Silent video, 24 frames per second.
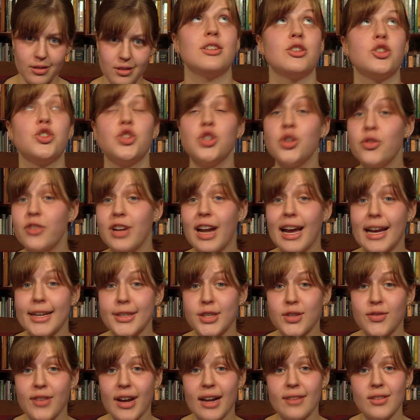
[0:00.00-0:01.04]
Juvenile
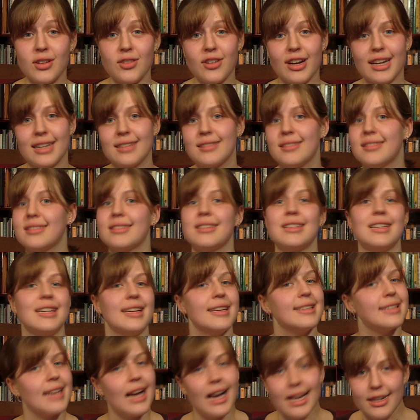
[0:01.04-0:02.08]
survival rates is
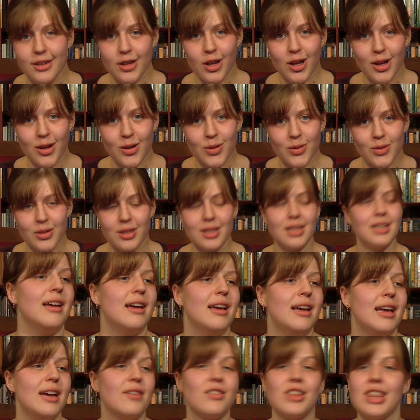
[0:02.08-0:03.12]
unknown.
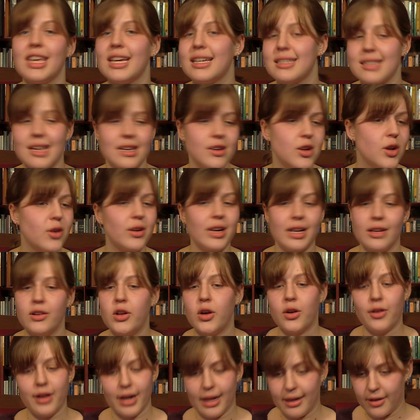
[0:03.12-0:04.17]
Everything is unknown,
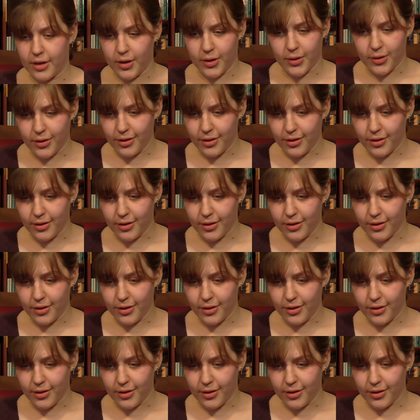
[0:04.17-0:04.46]
unknown, unknown.